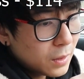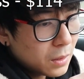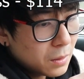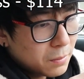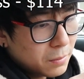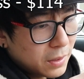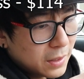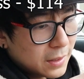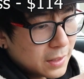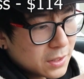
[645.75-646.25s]

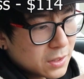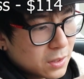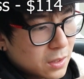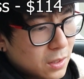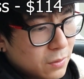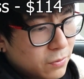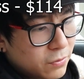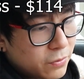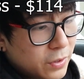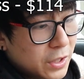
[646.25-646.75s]
But let's
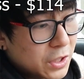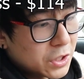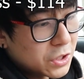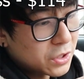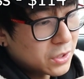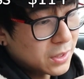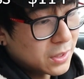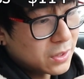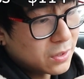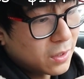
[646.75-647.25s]

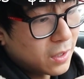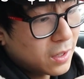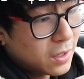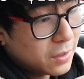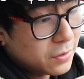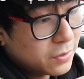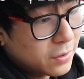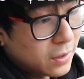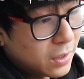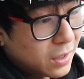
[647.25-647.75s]
finish this
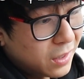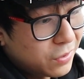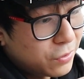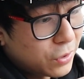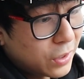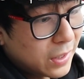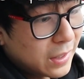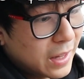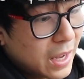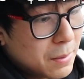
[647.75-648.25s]
off.
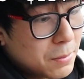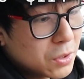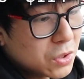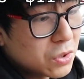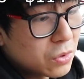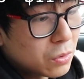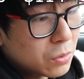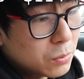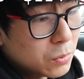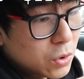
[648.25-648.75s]
For the labor
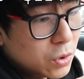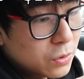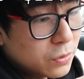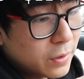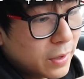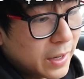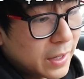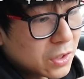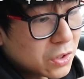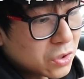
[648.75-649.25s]
to
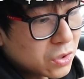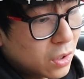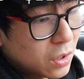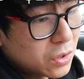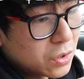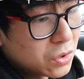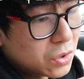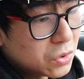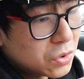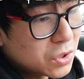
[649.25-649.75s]
remove and install
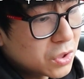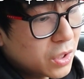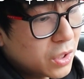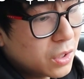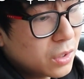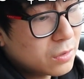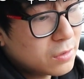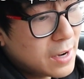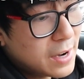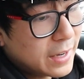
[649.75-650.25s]
the new
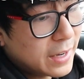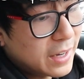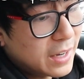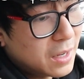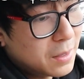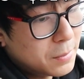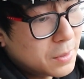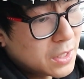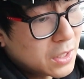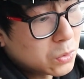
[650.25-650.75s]
steering rack and
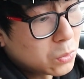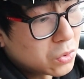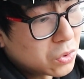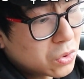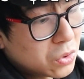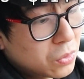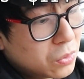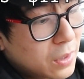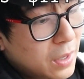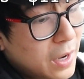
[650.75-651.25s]
ABS was
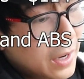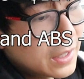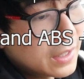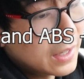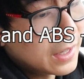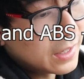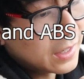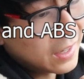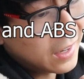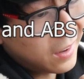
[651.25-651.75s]

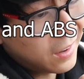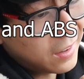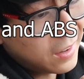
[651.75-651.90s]
$290, and then our